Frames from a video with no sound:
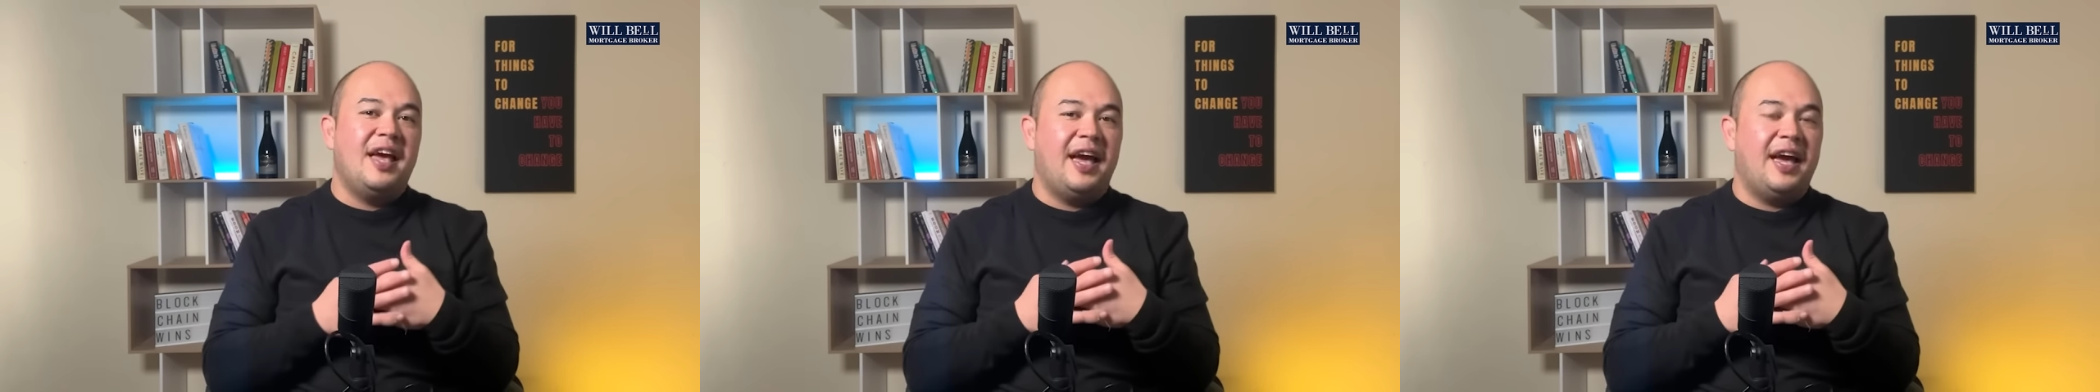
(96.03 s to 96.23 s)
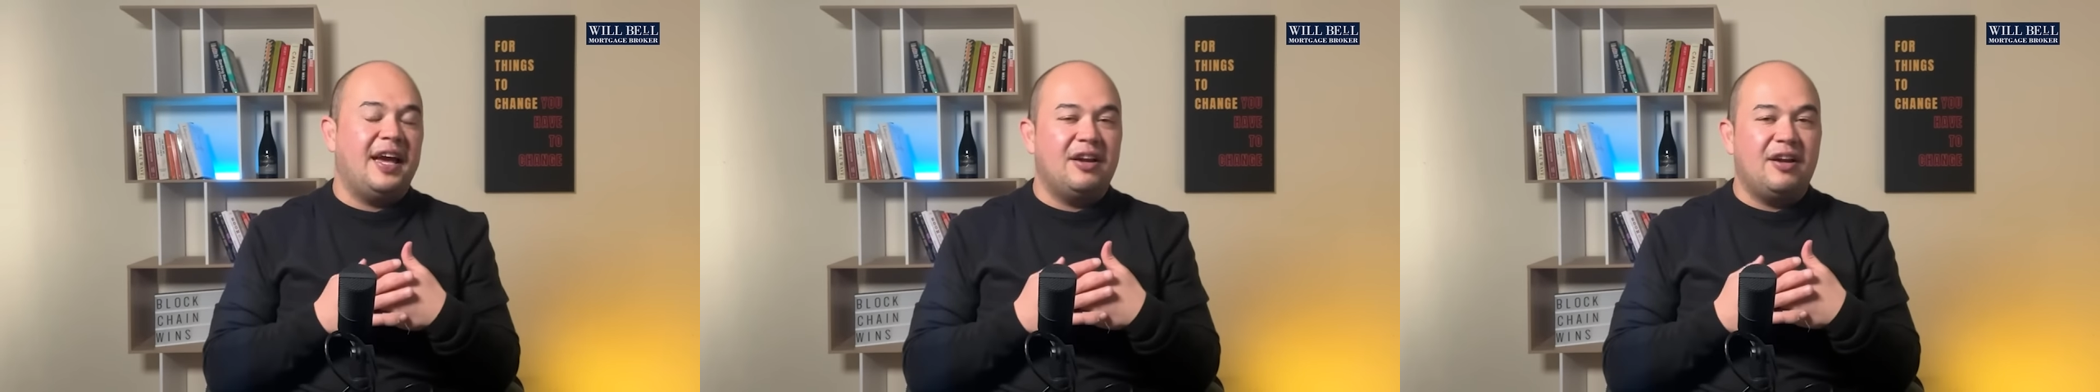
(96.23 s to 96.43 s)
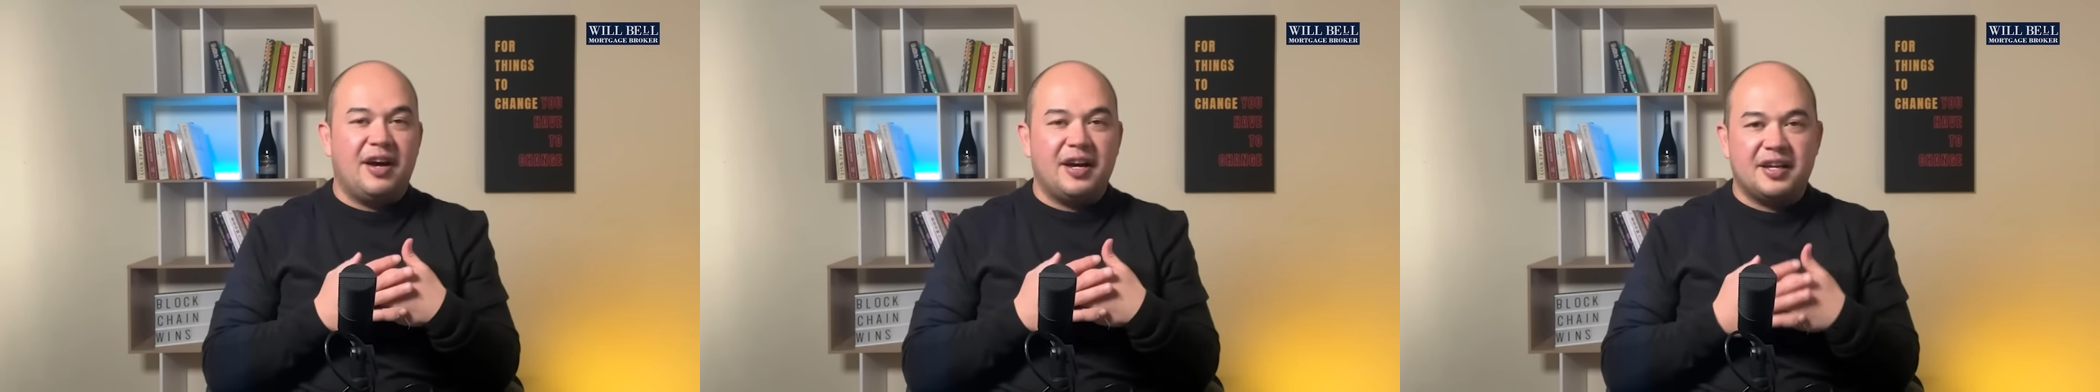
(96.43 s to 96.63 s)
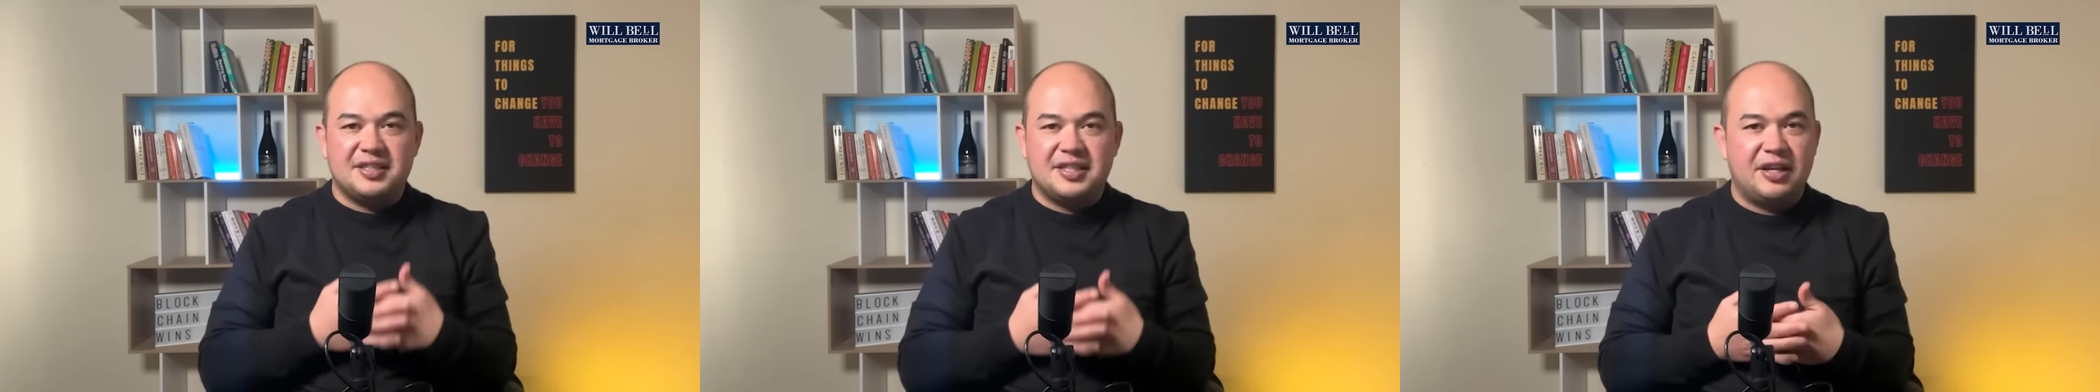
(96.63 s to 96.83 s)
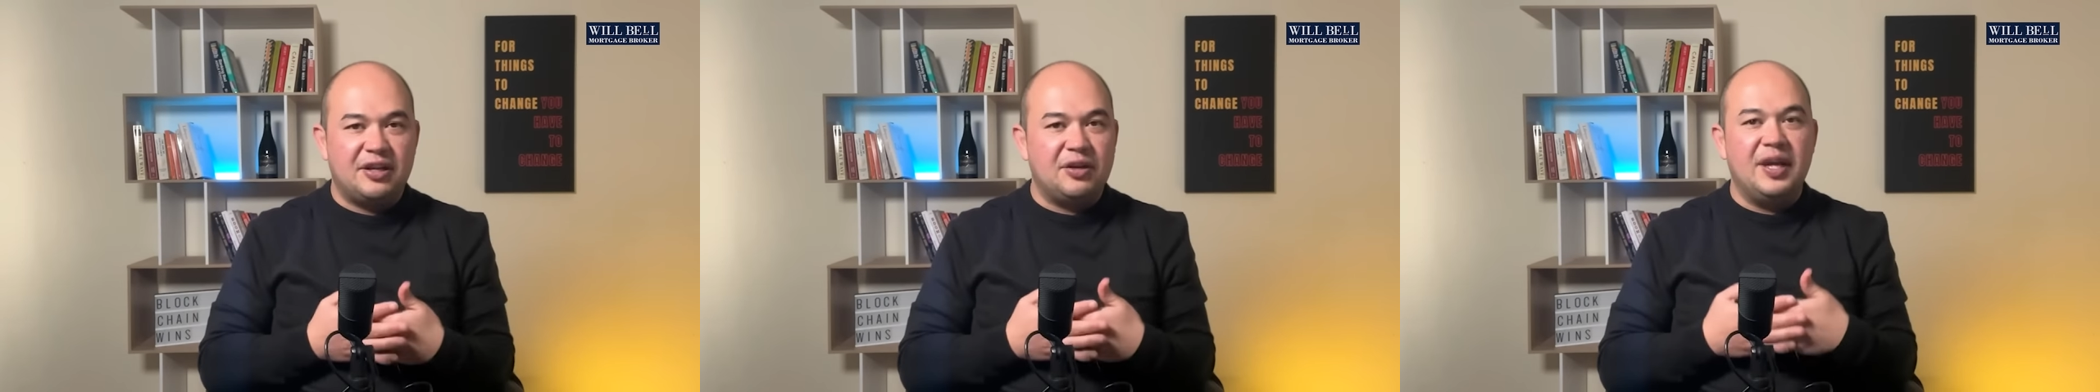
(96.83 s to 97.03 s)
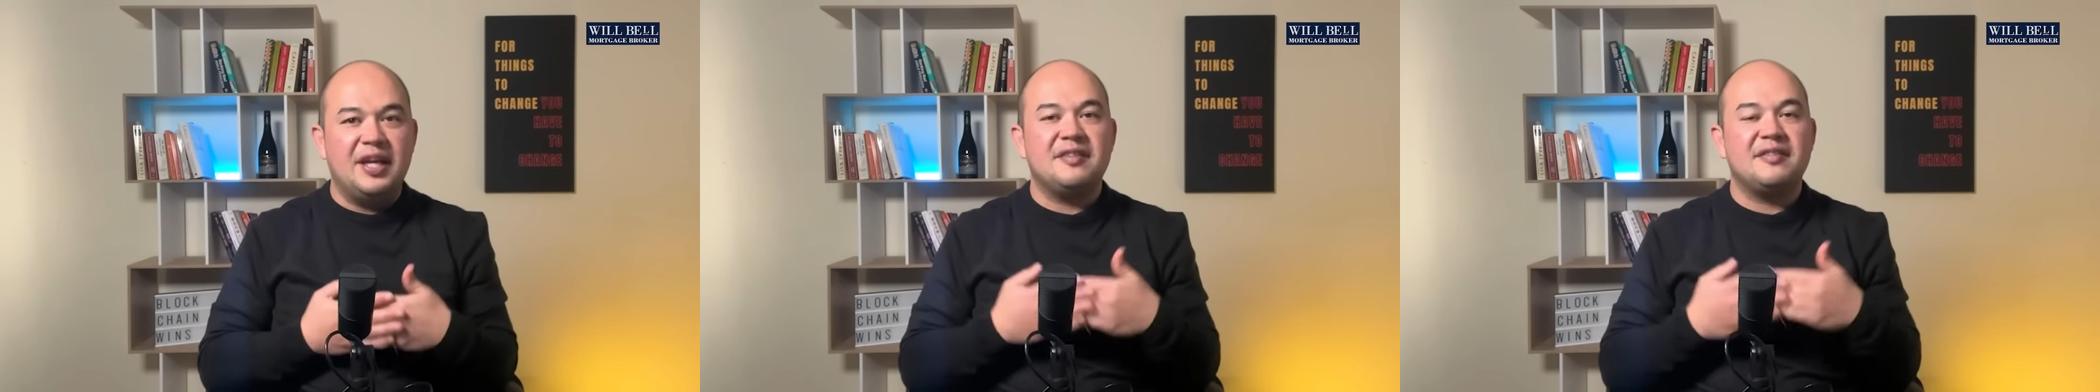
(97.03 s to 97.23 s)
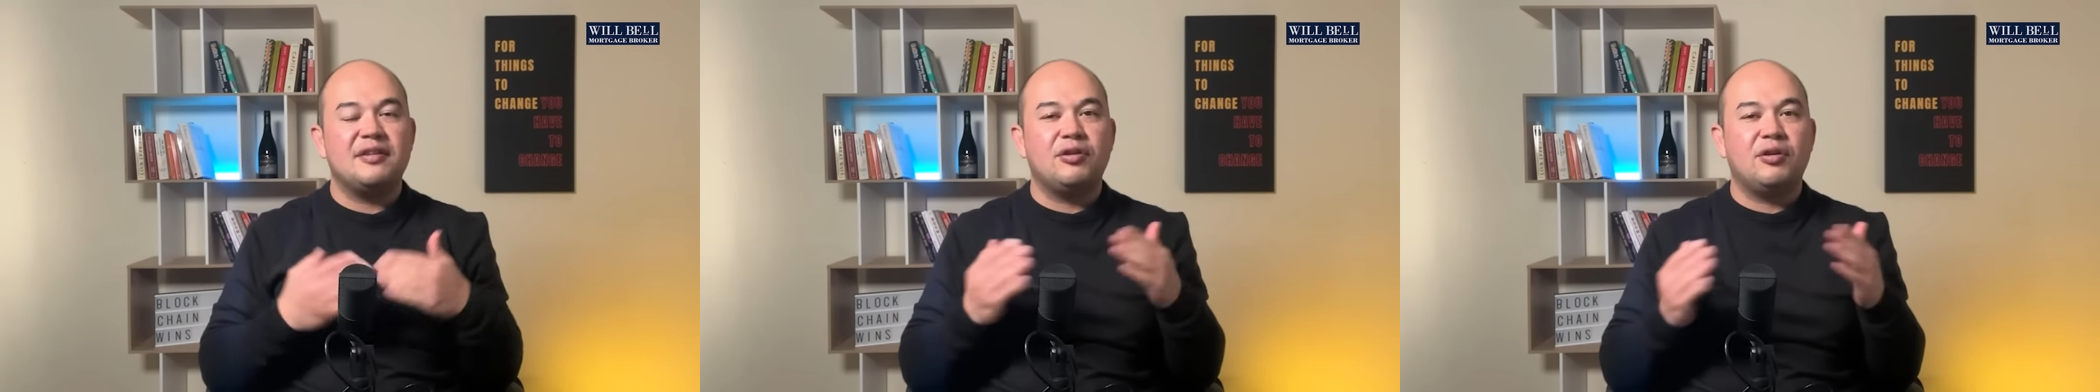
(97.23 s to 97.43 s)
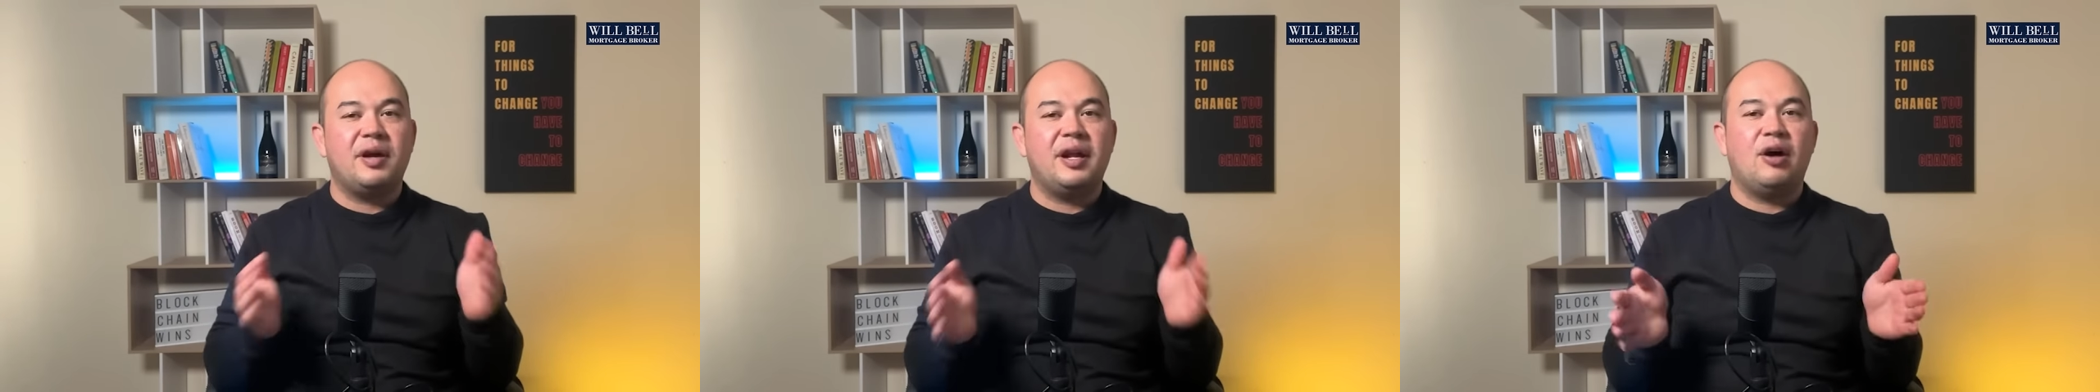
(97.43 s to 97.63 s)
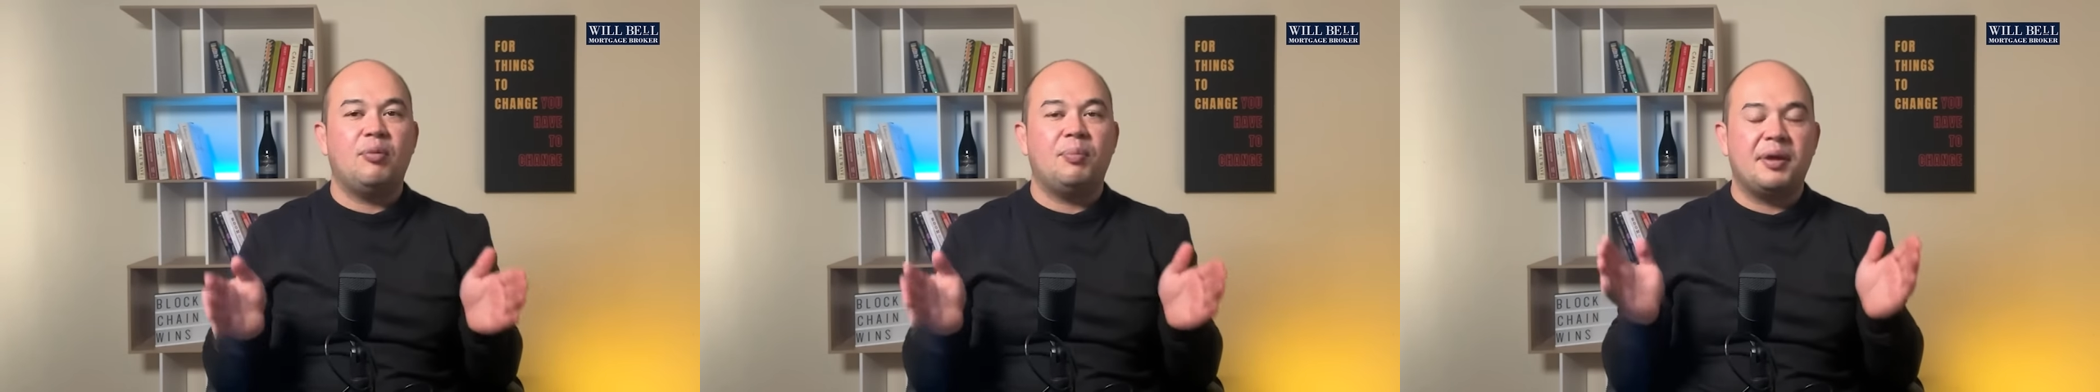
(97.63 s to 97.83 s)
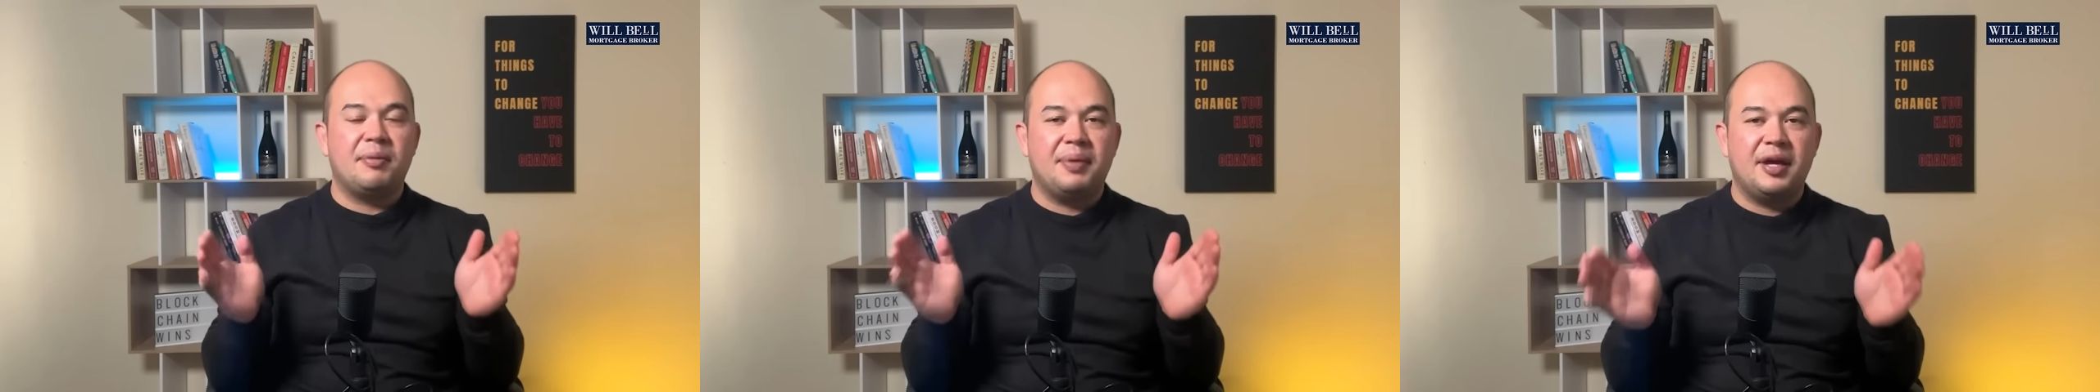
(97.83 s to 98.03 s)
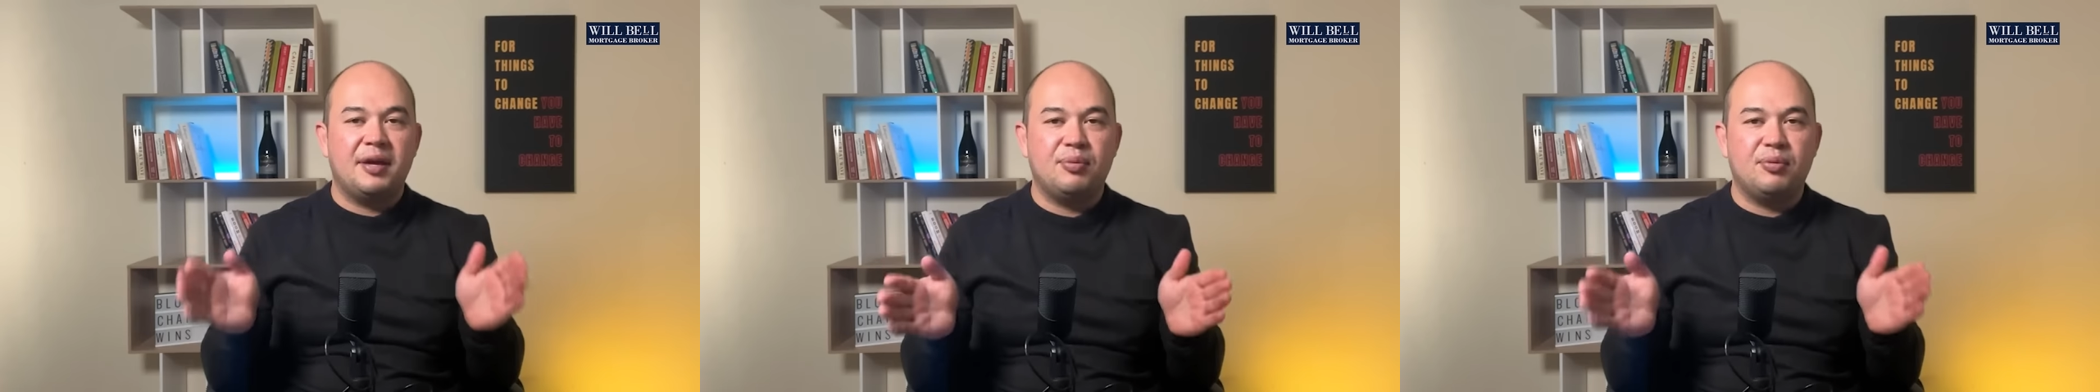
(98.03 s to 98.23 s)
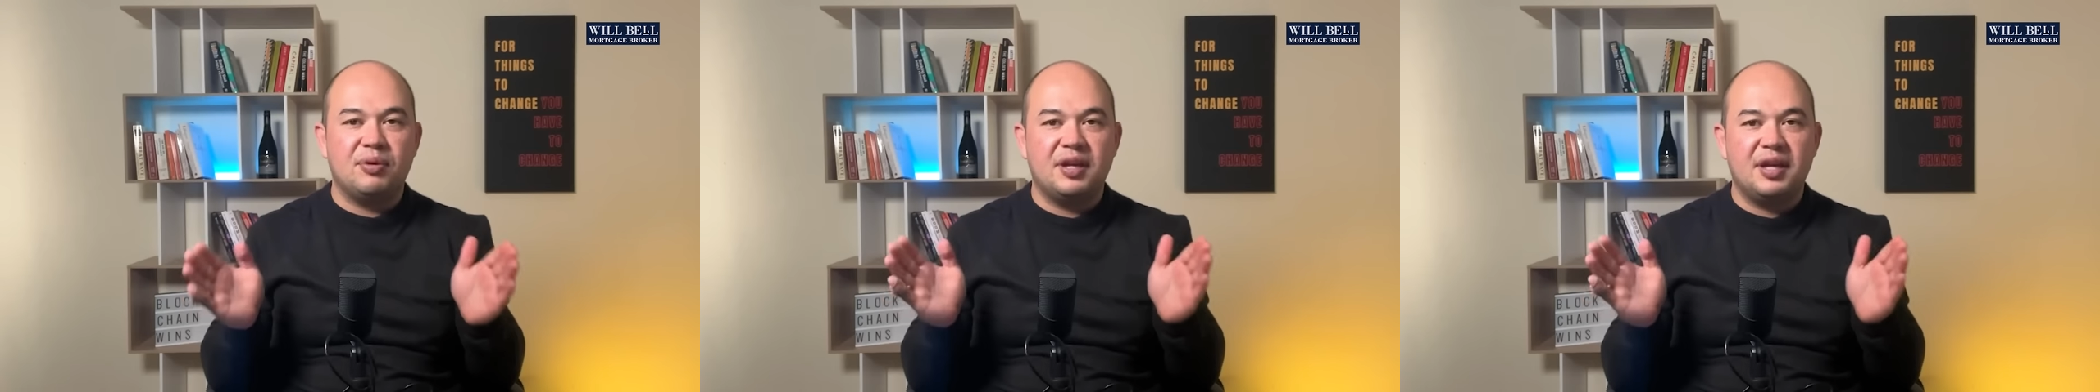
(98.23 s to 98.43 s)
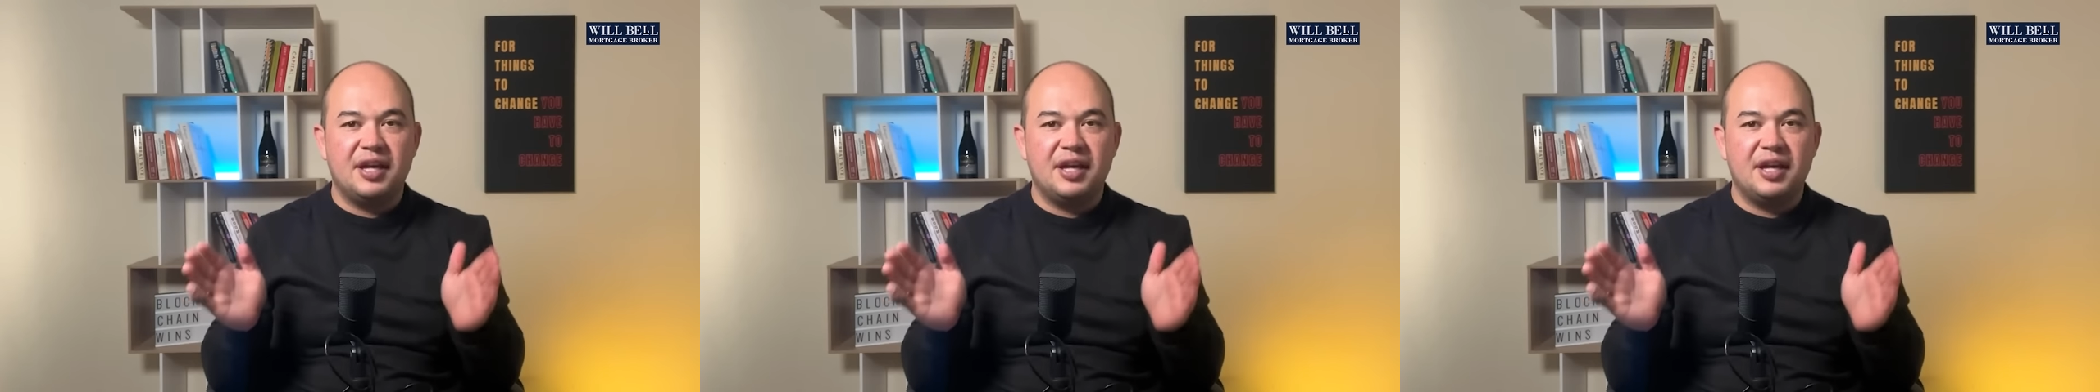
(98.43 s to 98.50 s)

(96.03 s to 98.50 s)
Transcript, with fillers: and I can tell you it's not helping people